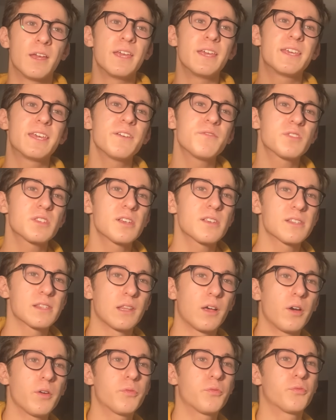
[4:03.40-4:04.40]
He gives his
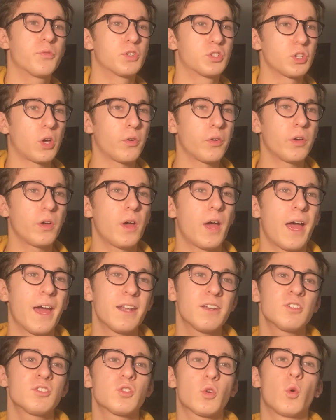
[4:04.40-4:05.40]
life for Donna
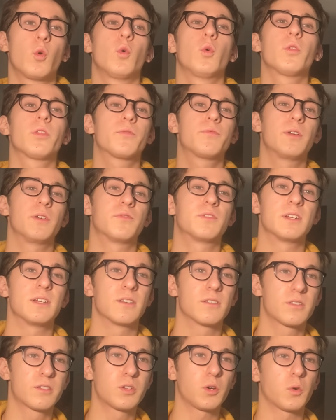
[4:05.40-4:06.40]
and or the
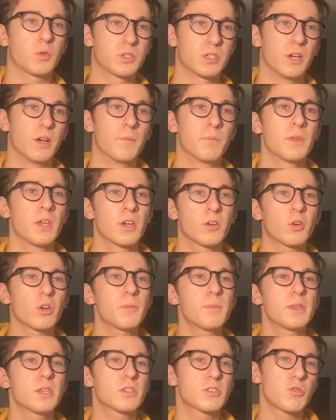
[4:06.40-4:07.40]
15th Doctor. Gotta
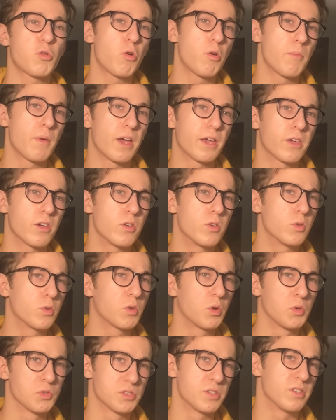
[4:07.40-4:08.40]
be the Toymaker who
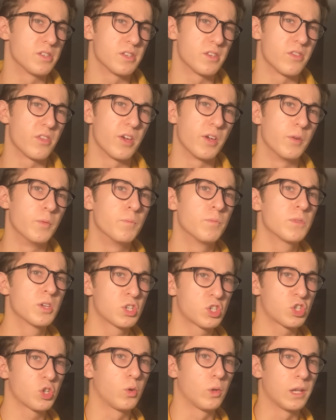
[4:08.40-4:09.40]
causes it, though,
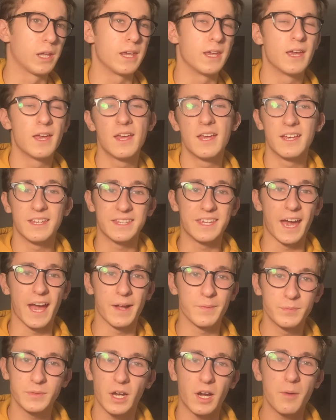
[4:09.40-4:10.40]
surely. Yeah,
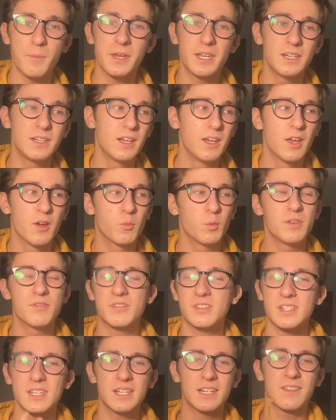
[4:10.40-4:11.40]
I mean, we've
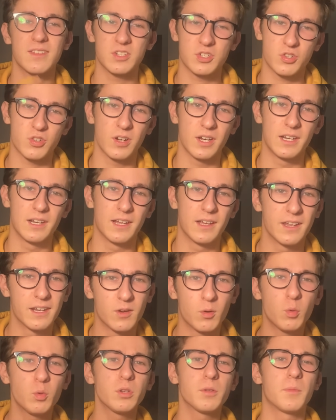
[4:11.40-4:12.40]
seen in the trailer, in
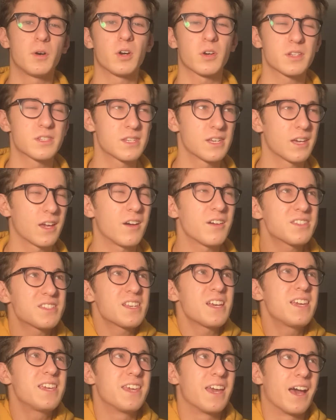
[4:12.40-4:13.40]
all the marketing, I
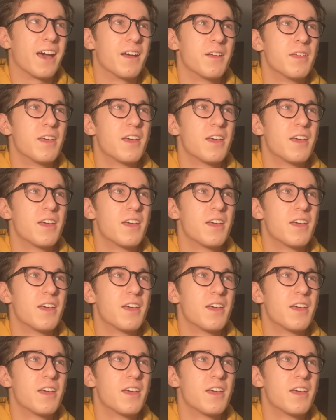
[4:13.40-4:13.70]
say yeah.